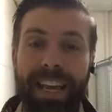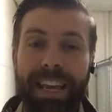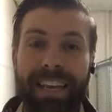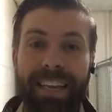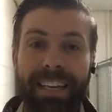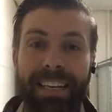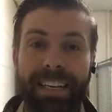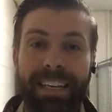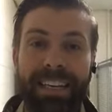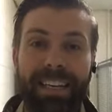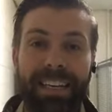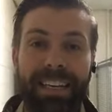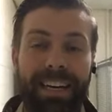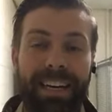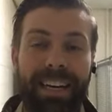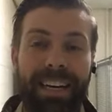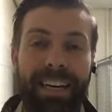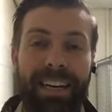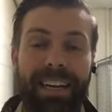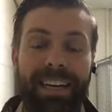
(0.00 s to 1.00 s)
And
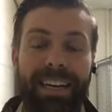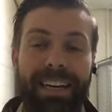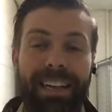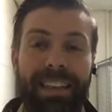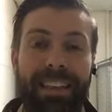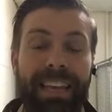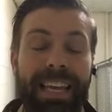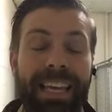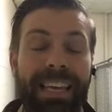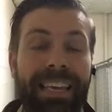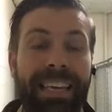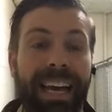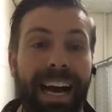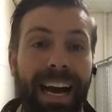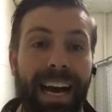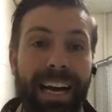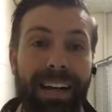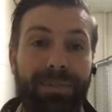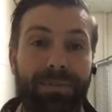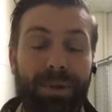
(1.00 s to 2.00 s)
uh, thank
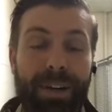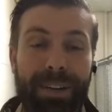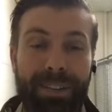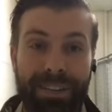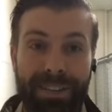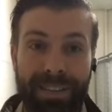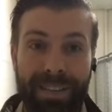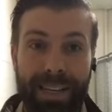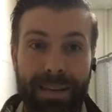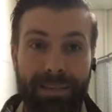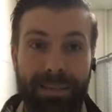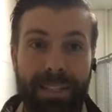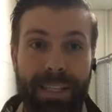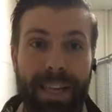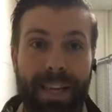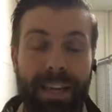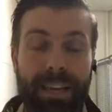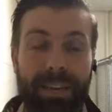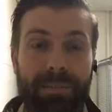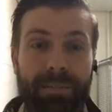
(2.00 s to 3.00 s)
God we're on the same
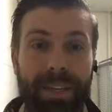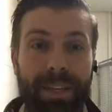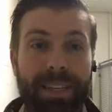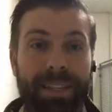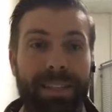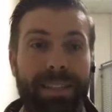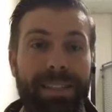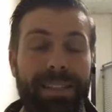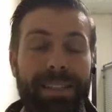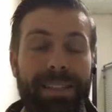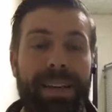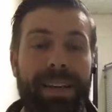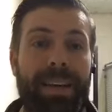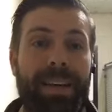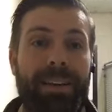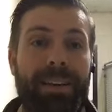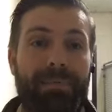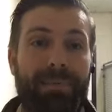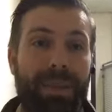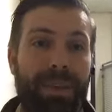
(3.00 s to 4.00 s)
side because
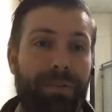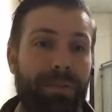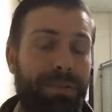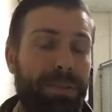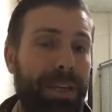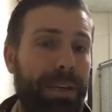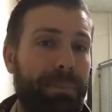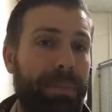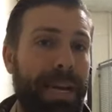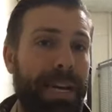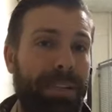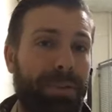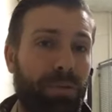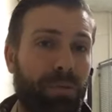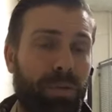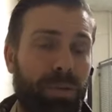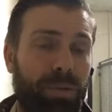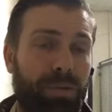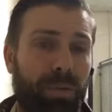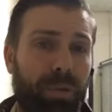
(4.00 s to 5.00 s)
if you think back
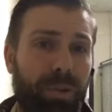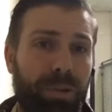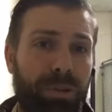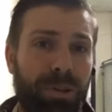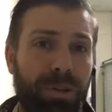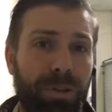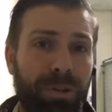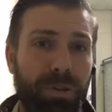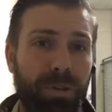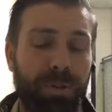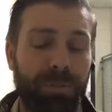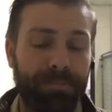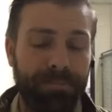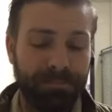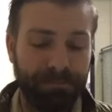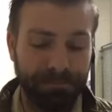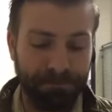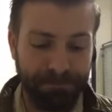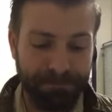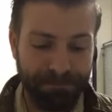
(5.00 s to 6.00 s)
to World War II,
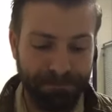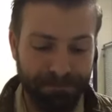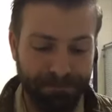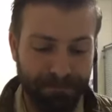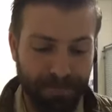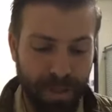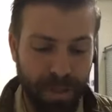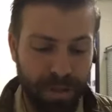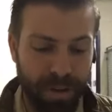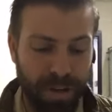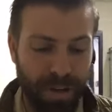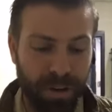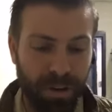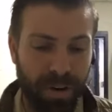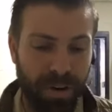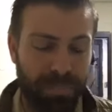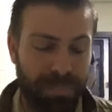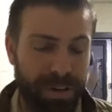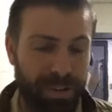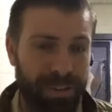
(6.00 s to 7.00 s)
you
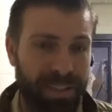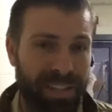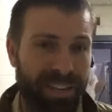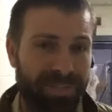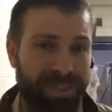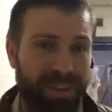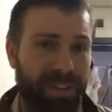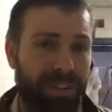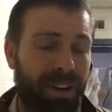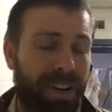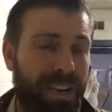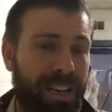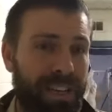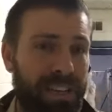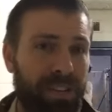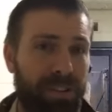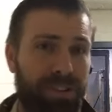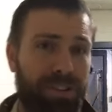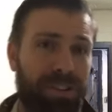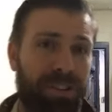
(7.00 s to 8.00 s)
know, a mere 70 or
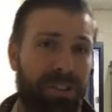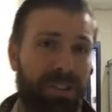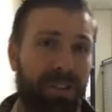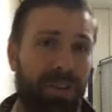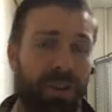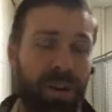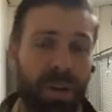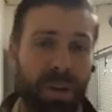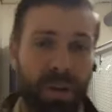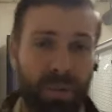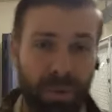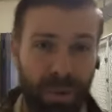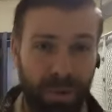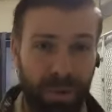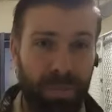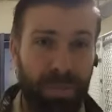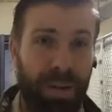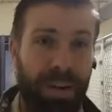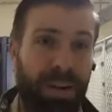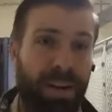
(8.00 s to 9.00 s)
80 years ago,
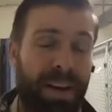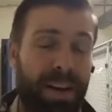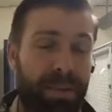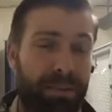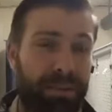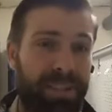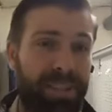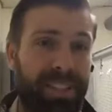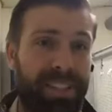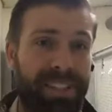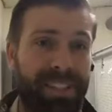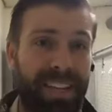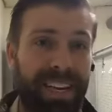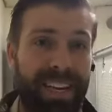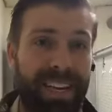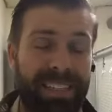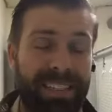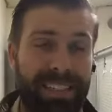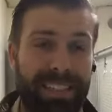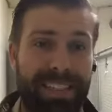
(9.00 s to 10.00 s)
we would have been on opposite
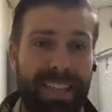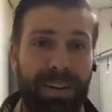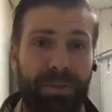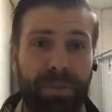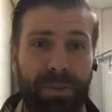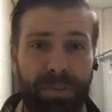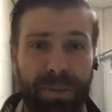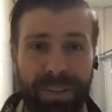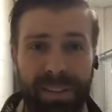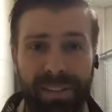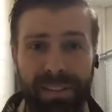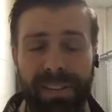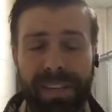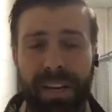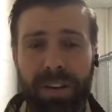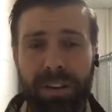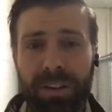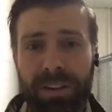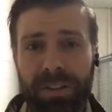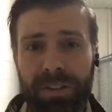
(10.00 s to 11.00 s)
sides, and that would have been the
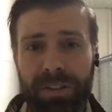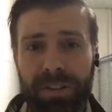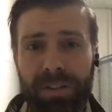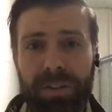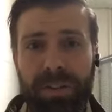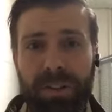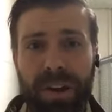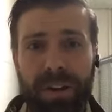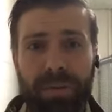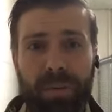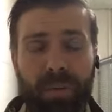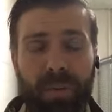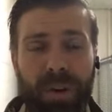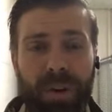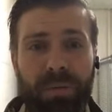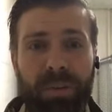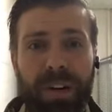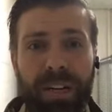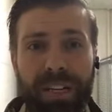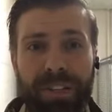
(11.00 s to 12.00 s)
scariest dude you'd ever
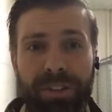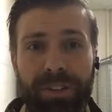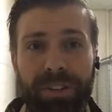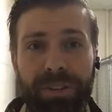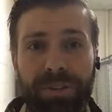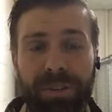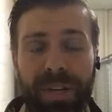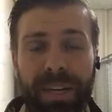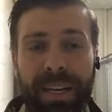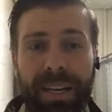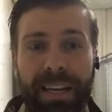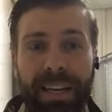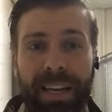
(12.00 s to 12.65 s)
want to run into.